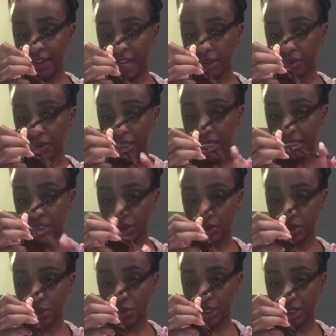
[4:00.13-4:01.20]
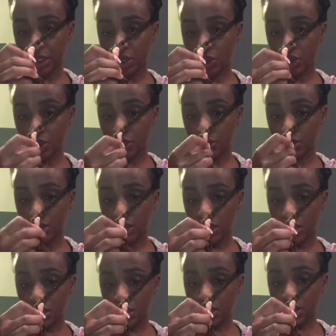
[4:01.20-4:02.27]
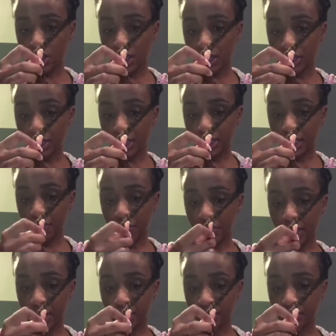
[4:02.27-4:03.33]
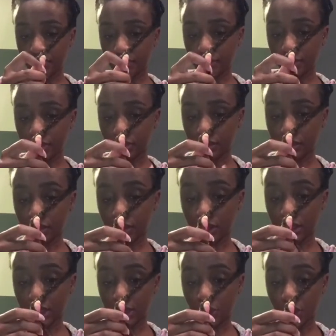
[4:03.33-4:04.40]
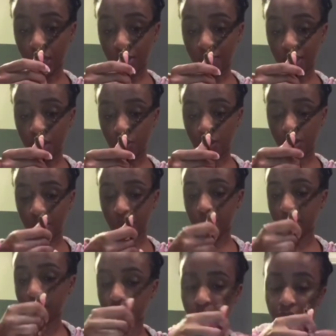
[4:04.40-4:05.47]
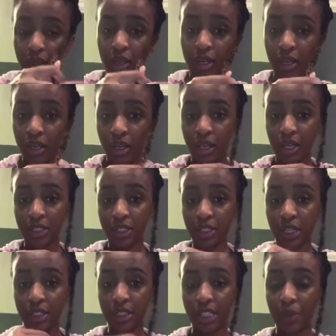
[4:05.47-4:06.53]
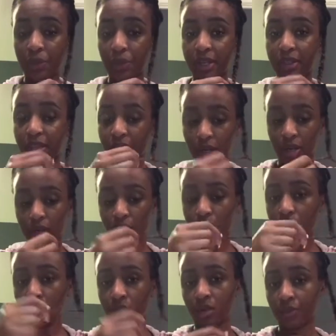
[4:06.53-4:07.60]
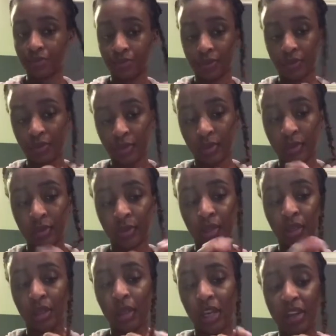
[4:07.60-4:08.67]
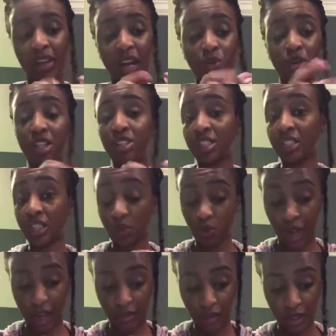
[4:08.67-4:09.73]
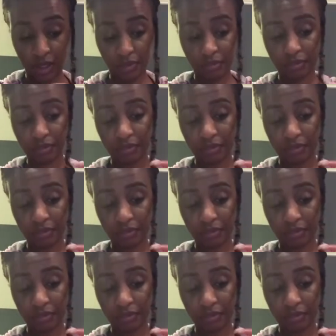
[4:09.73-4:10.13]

find a place on the twist to start to separate. At least I'm trying to find one. There we go. And I just start to separate the hair. And then I really just unravel it.